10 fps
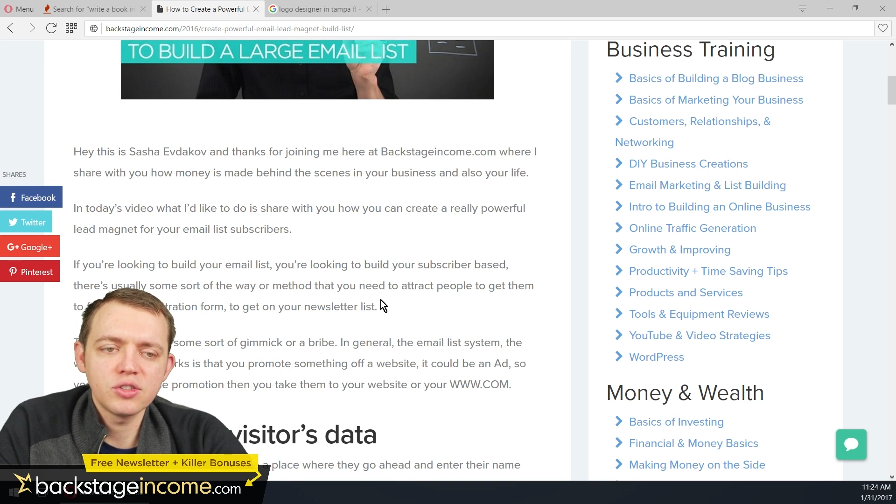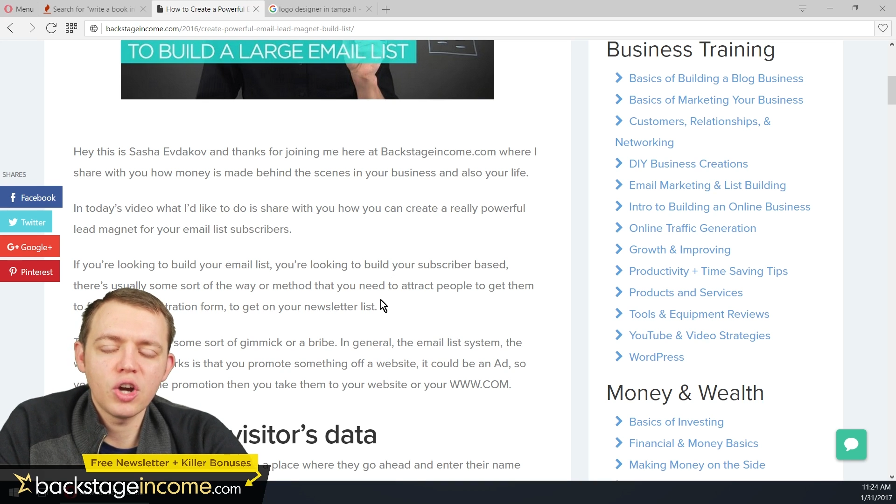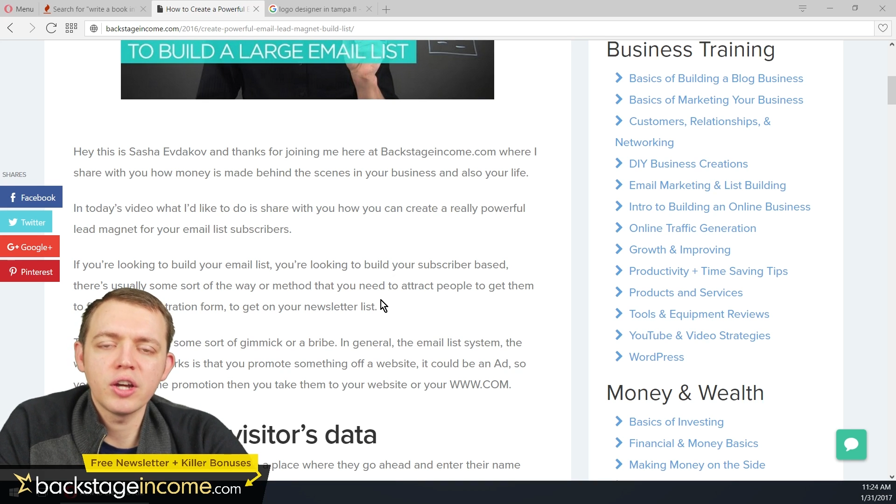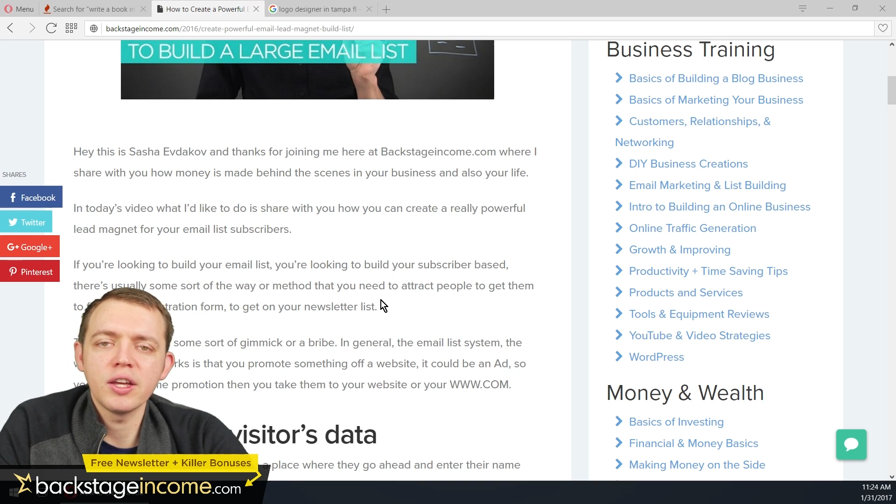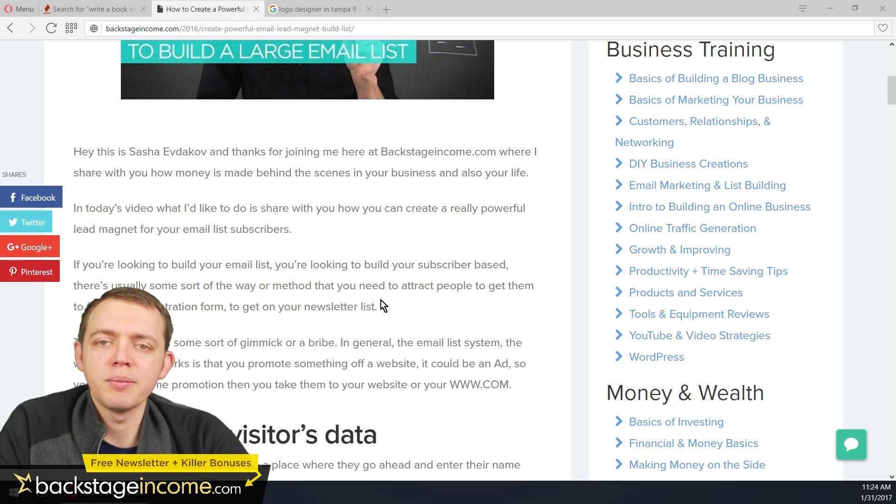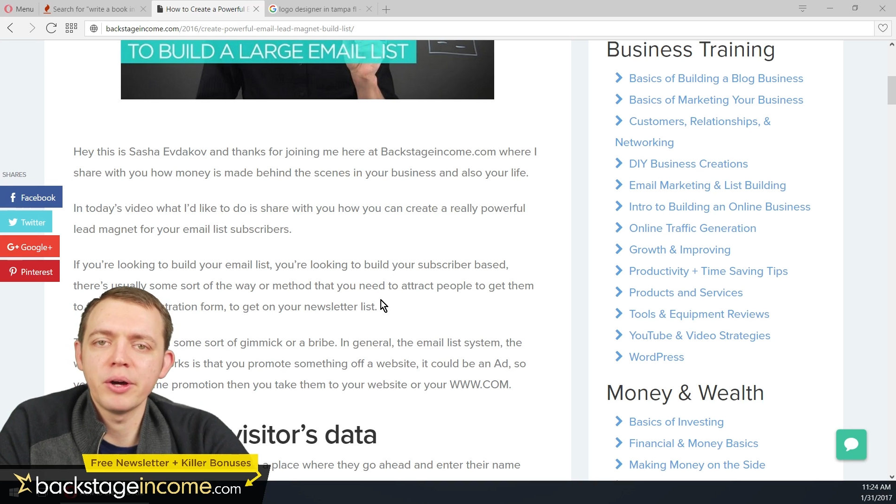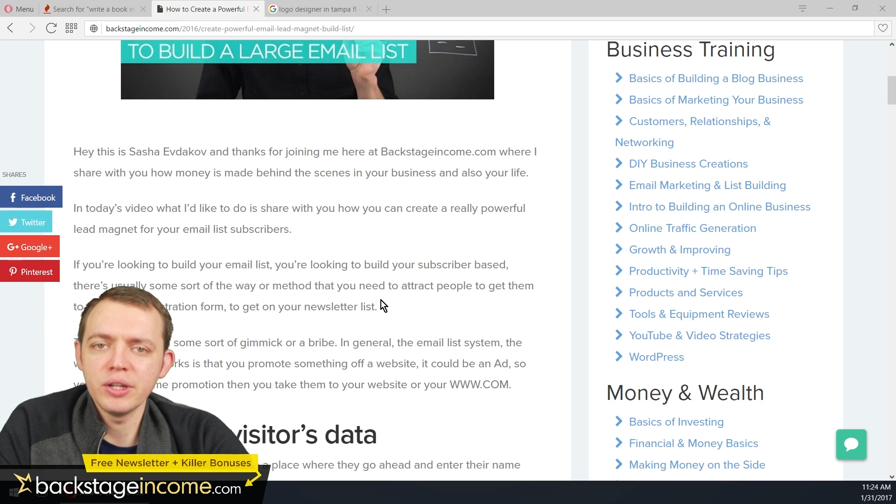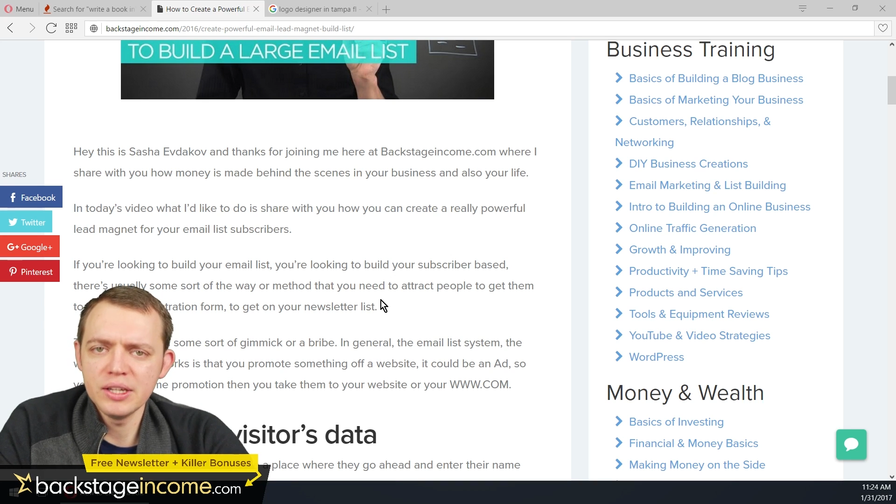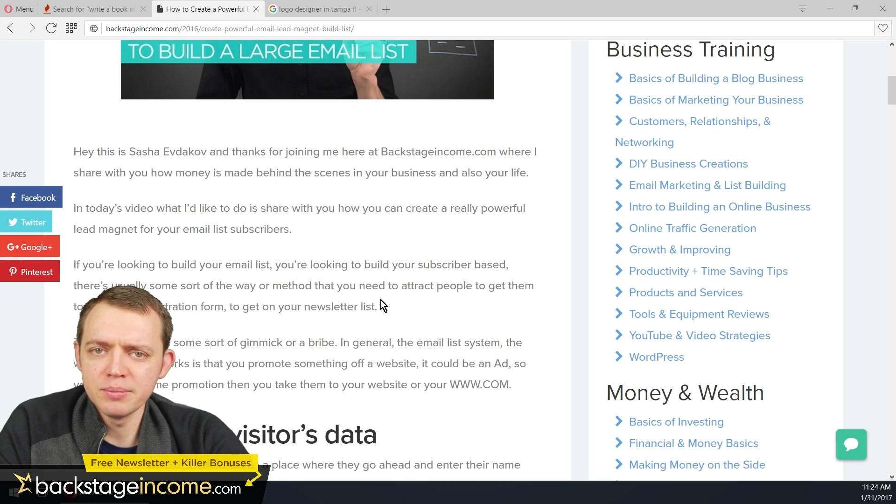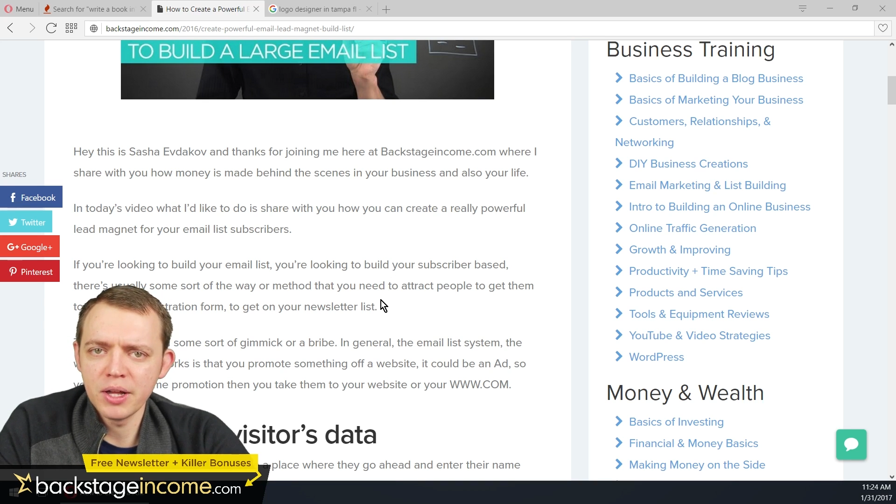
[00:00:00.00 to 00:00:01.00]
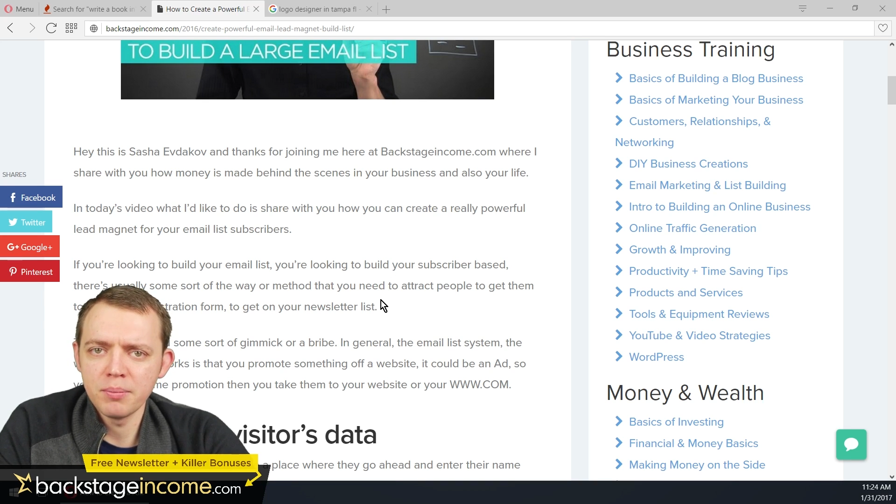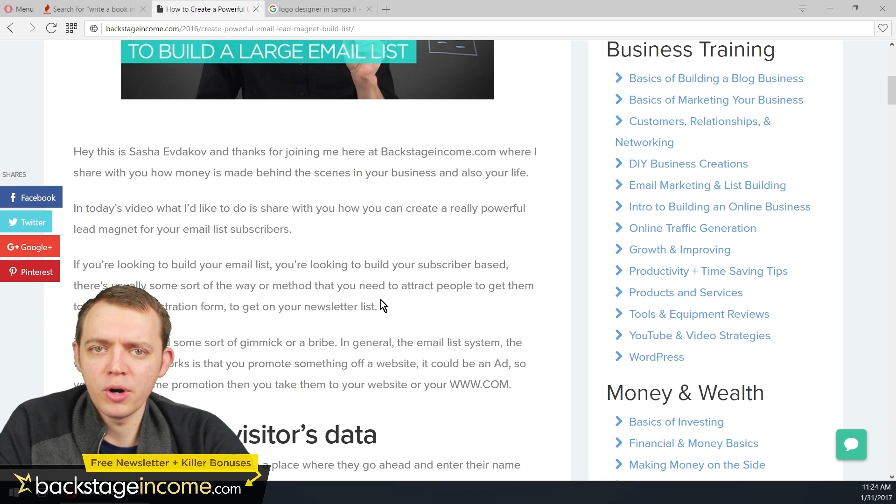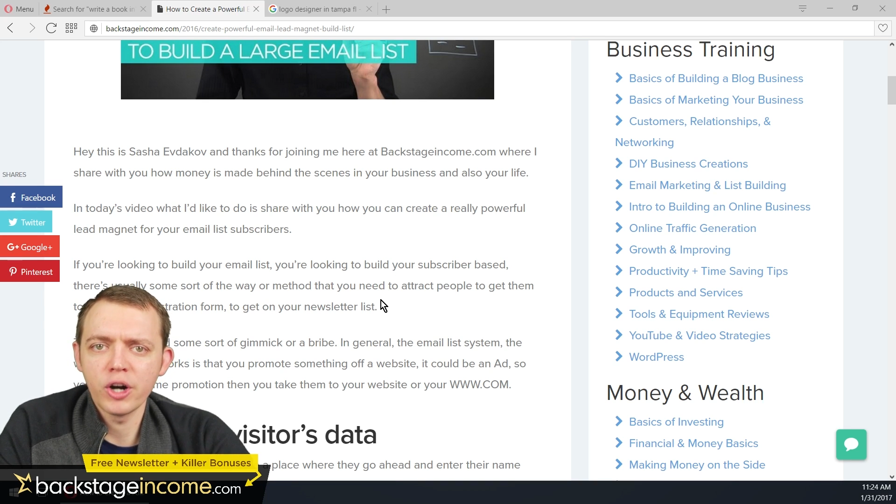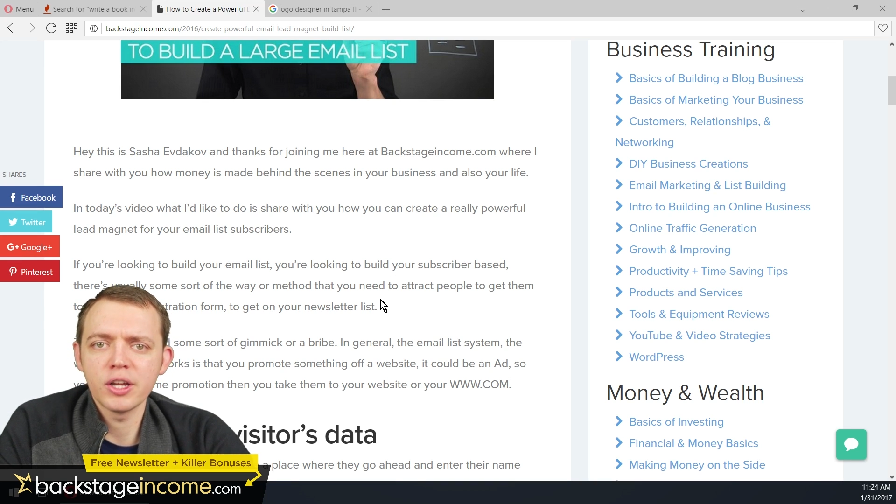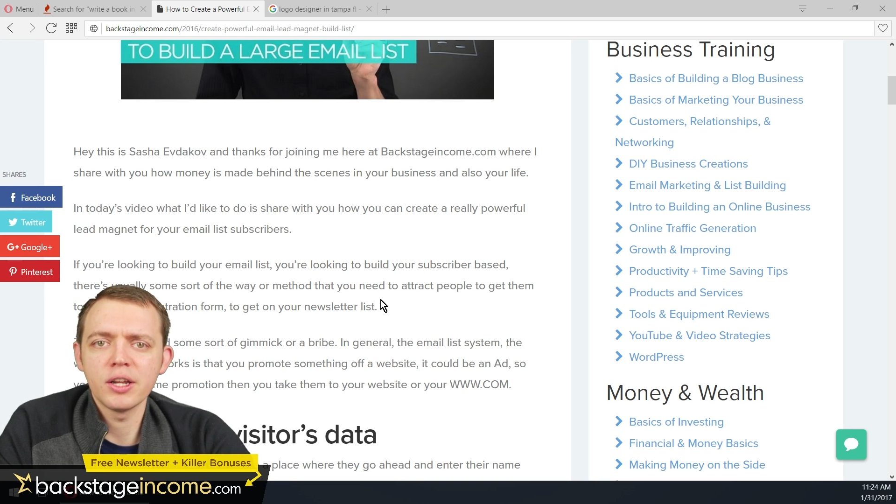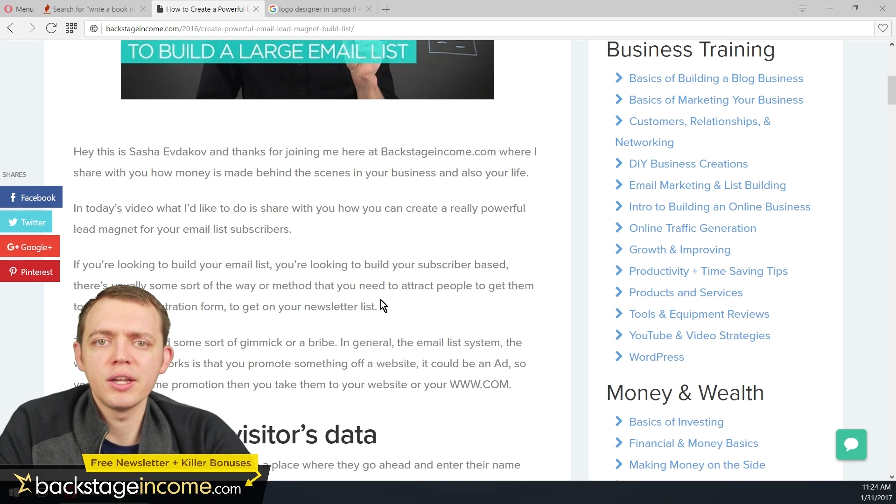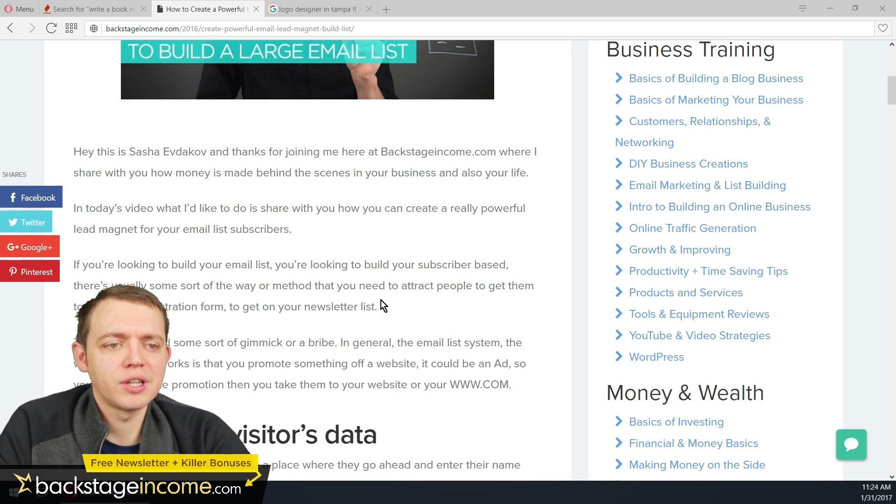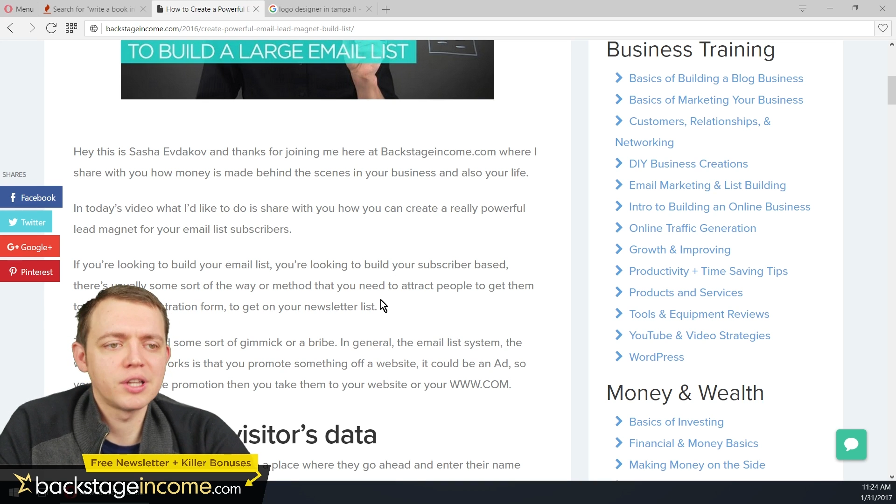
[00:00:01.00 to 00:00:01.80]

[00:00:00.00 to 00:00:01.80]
talking about email marketing,